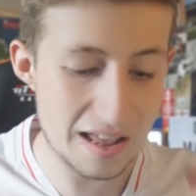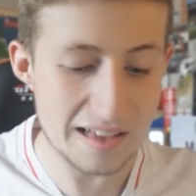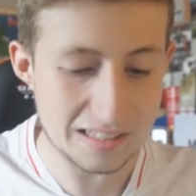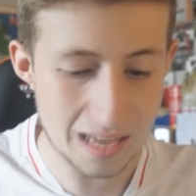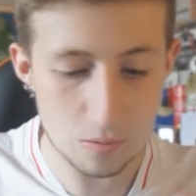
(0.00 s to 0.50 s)

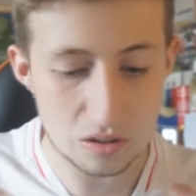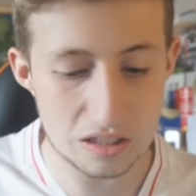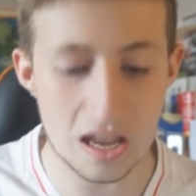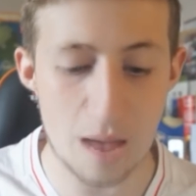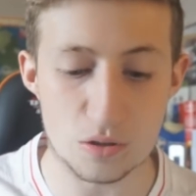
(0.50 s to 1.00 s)
Next time you
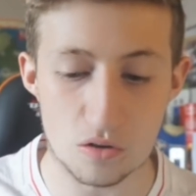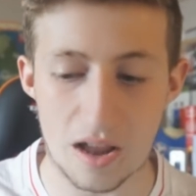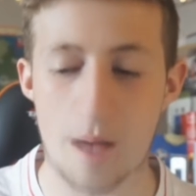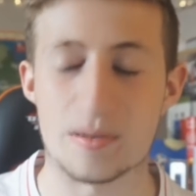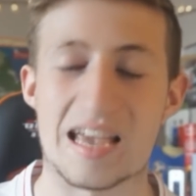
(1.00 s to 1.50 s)
see an
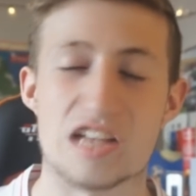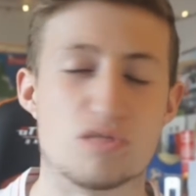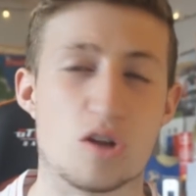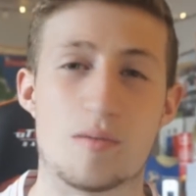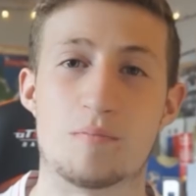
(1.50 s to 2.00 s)
episode, I'll be
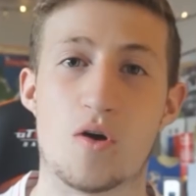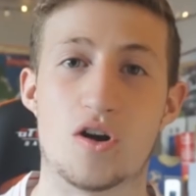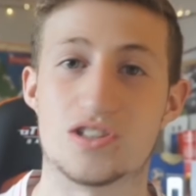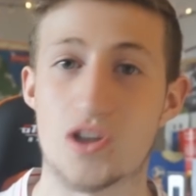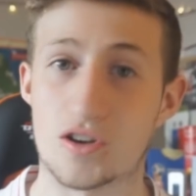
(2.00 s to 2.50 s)
against one of the big
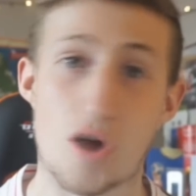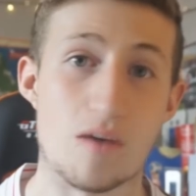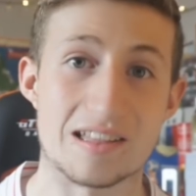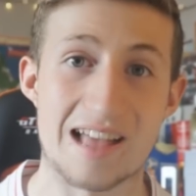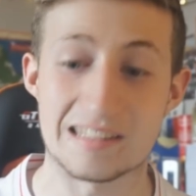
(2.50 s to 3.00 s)
boys, so
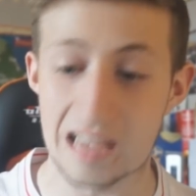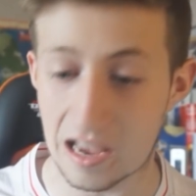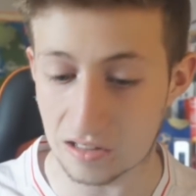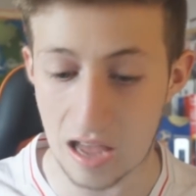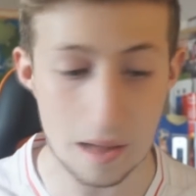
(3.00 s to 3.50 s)
can't wait, lads,
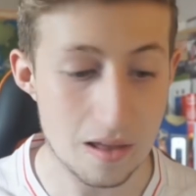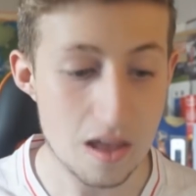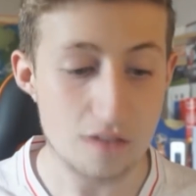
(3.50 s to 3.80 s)
and yeah,